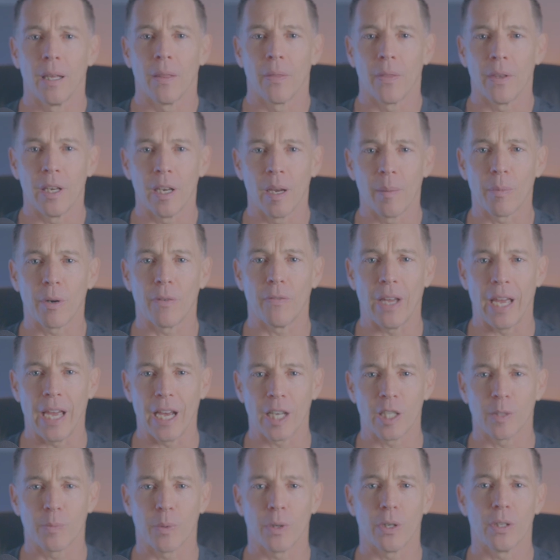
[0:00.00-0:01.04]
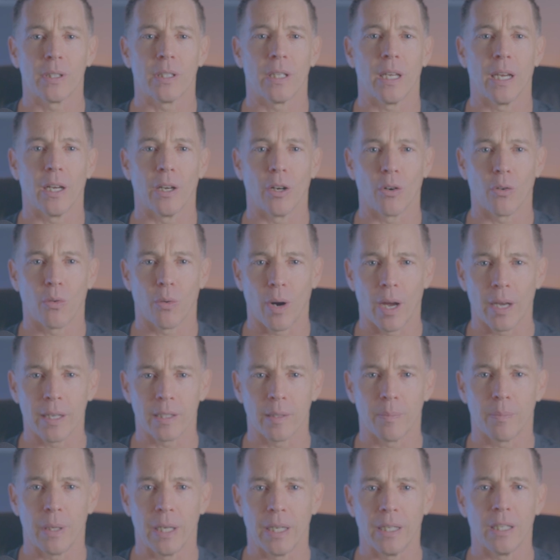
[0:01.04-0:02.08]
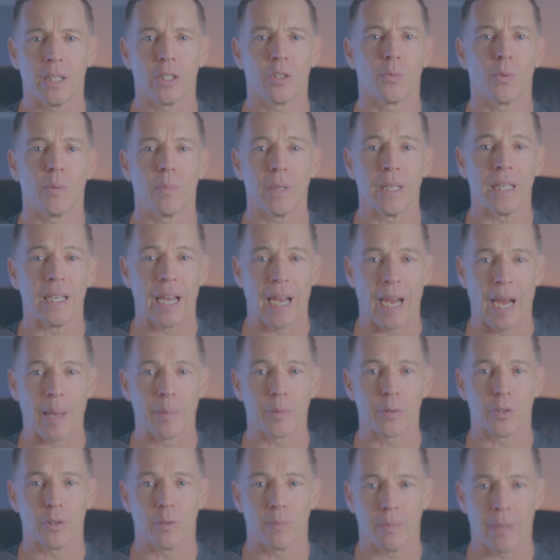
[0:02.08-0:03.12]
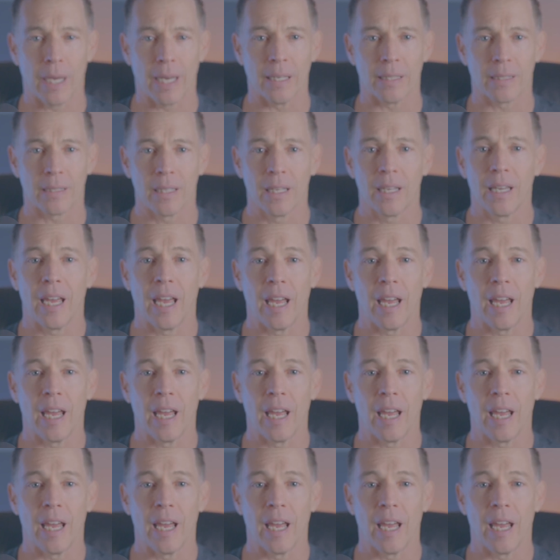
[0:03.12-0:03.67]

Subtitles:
The number of experts and cross opinions would be an absolute mess,